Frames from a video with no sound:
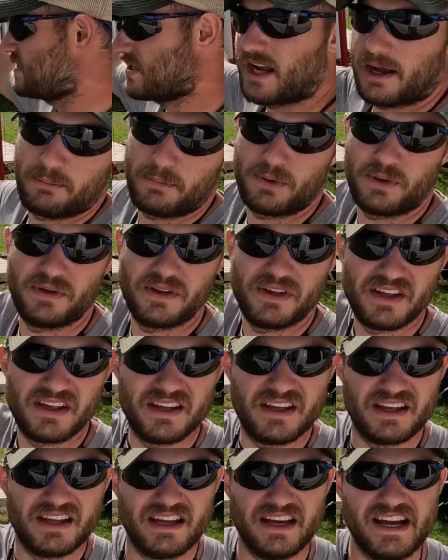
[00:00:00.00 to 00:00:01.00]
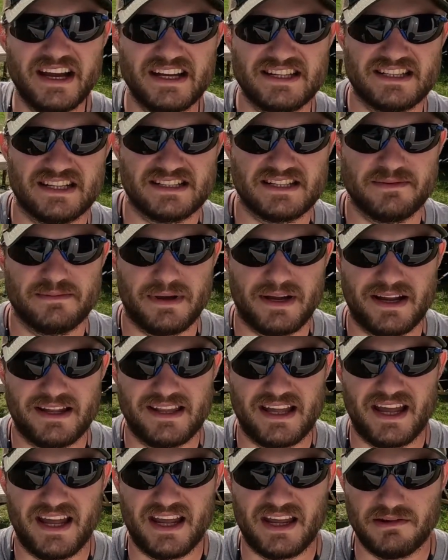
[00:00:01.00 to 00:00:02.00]
a couple tucked in
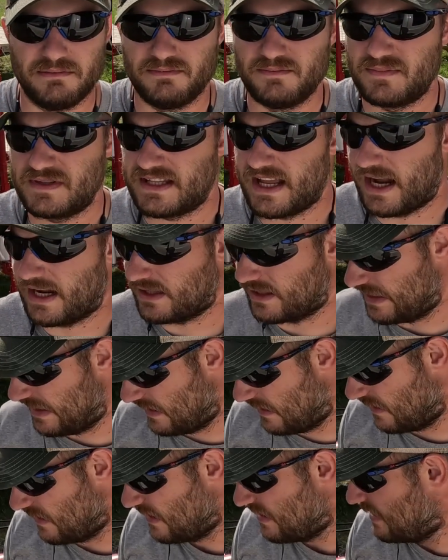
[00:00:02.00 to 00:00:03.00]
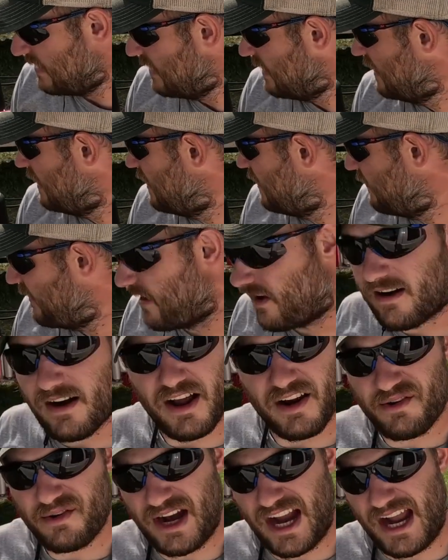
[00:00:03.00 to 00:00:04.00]
behind that hay stack there that are
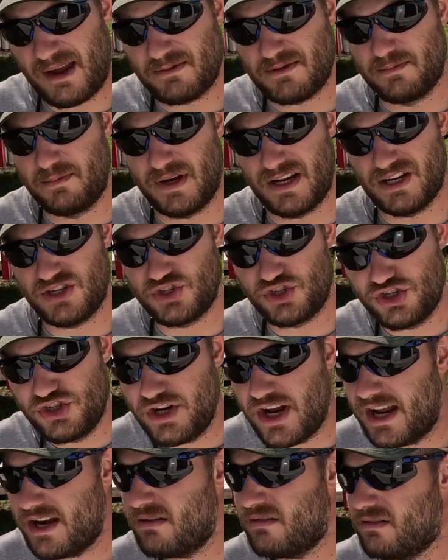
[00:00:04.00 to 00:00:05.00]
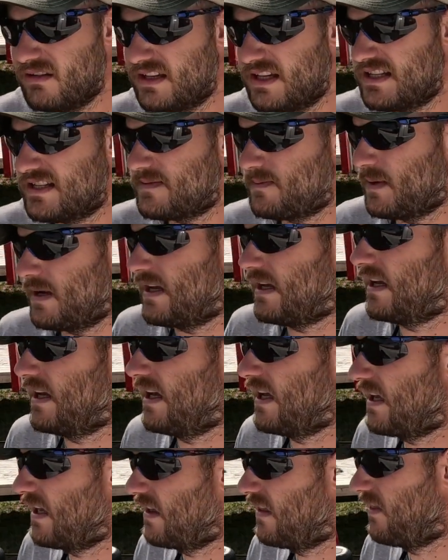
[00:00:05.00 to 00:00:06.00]
unwrapped, but generally
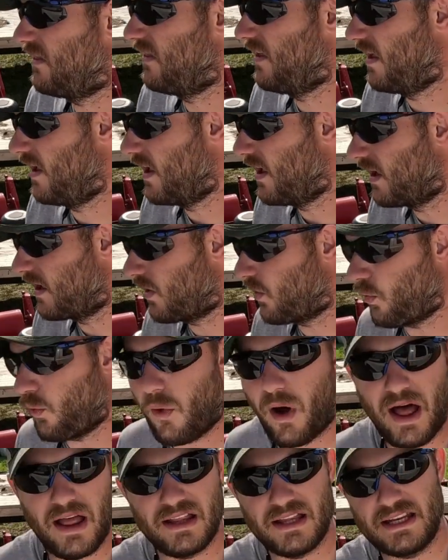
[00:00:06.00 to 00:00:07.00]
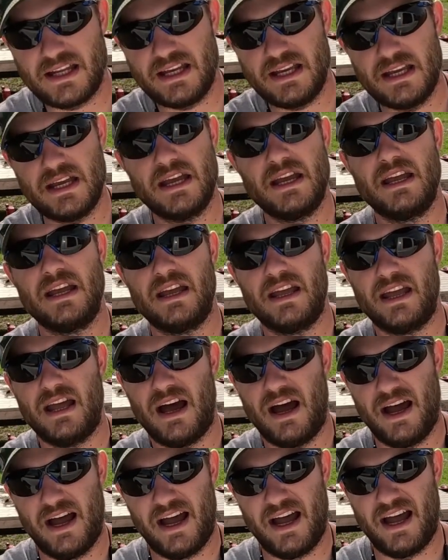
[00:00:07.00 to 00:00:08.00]
speaking, the quality
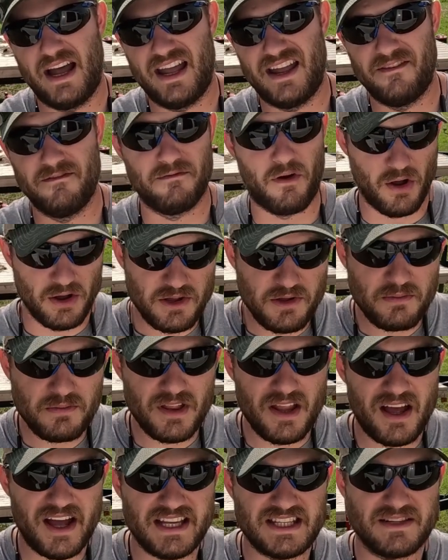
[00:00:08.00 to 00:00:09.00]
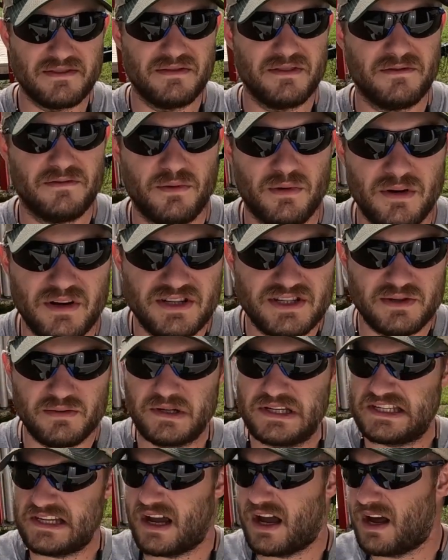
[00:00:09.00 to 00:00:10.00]
and volume loss of the forage that
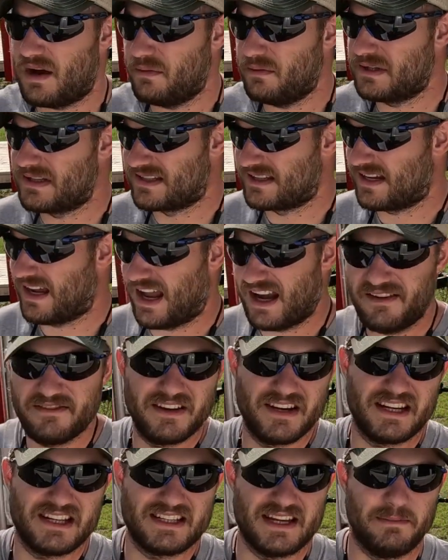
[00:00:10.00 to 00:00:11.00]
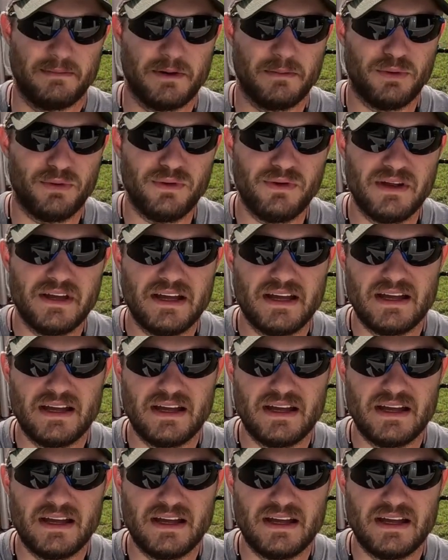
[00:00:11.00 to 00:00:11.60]
we saw was kind of unacceptable.